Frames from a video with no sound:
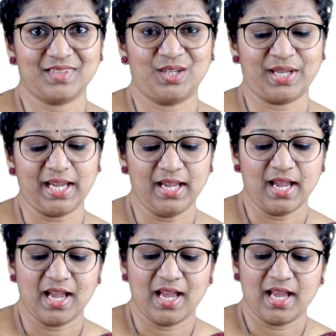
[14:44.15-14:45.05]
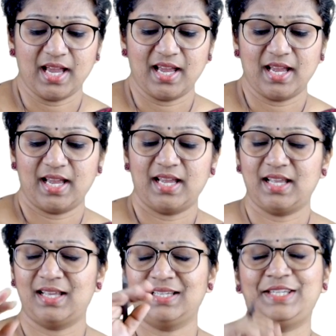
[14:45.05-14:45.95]
Okay?
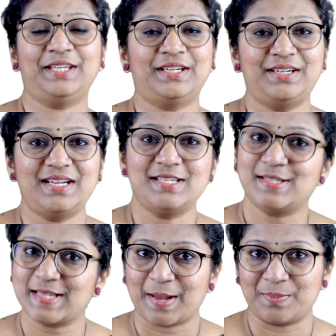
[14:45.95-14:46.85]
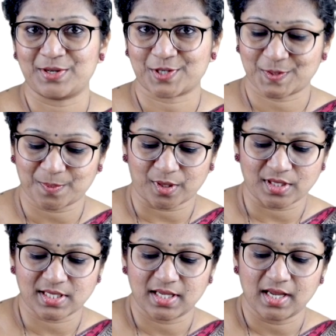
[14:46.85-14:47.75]
Here is a sample
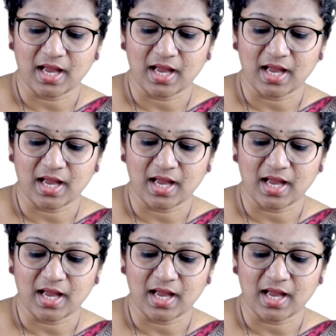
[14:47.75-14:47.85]
response.